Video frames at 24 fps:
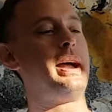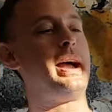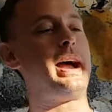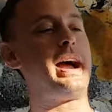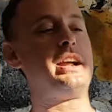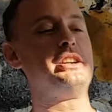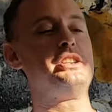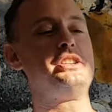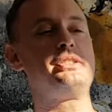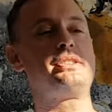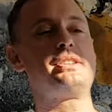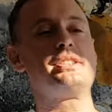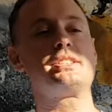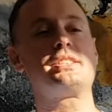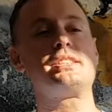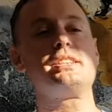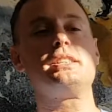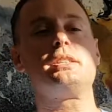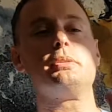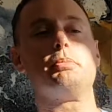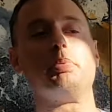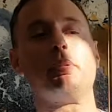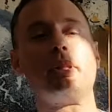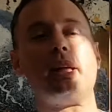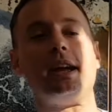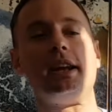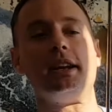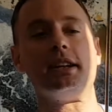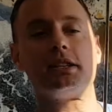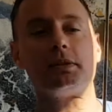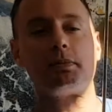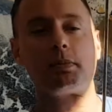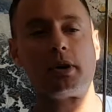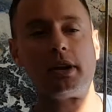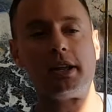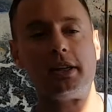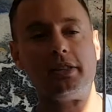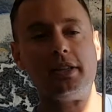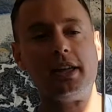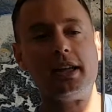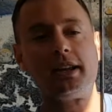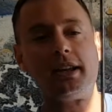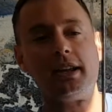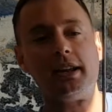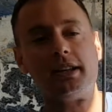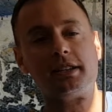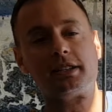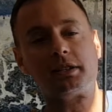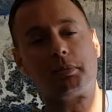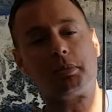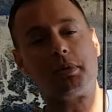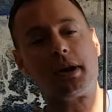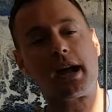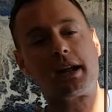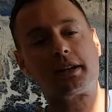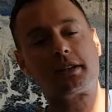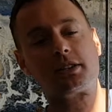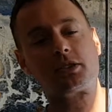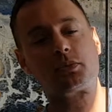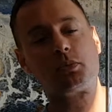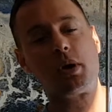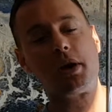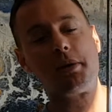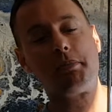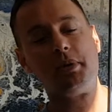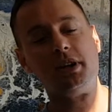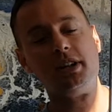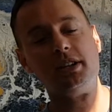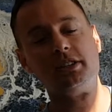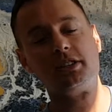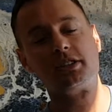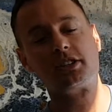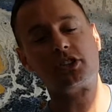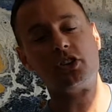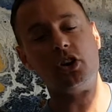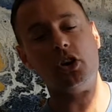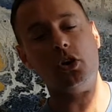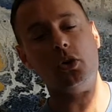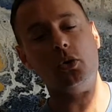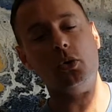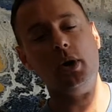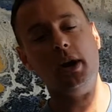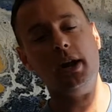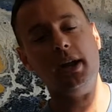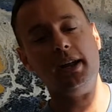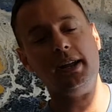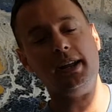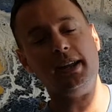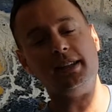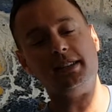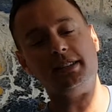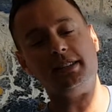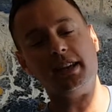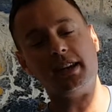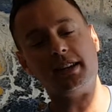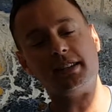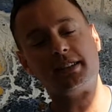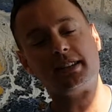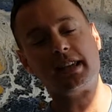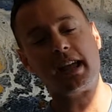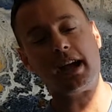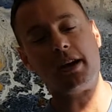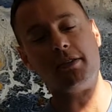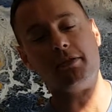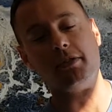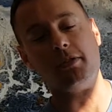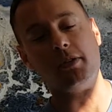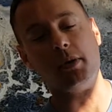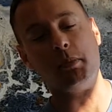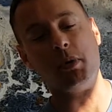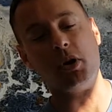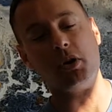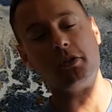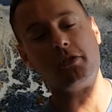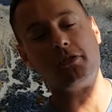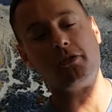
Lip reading: As you can see, the blade is pretty thick. It is a practice weapon, so it does have about a